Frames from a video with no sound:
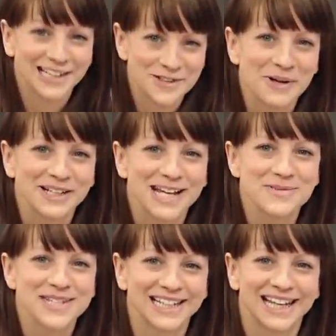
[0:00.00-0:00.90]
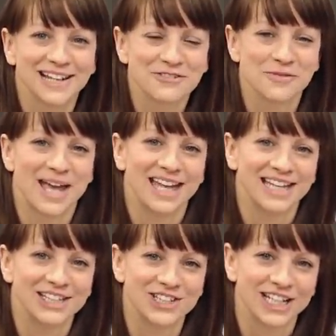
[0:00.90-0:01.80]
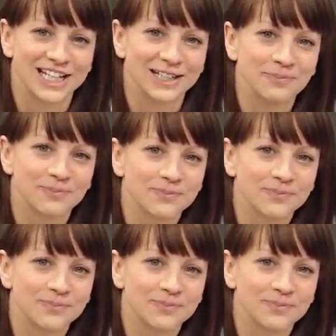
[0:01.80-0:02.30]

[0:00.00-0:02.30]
Hello, my name's Helena from AEG.